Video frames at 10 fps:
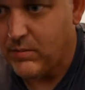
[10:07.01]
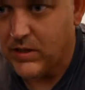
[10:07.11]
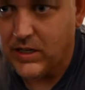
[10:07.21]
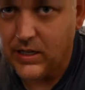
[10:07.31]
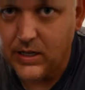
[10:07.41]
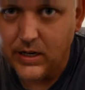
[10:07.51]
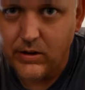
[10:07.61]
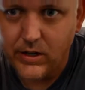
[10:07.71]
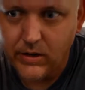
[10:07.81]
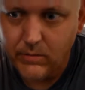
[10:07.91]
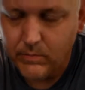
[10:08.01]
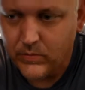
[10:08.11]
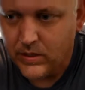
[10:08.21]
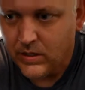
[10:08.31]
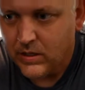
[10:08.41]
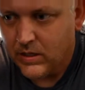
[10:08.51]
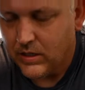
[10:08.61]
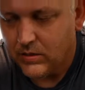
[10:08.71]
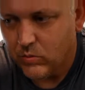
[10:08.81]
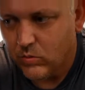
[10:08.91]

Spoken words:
my hand down here. This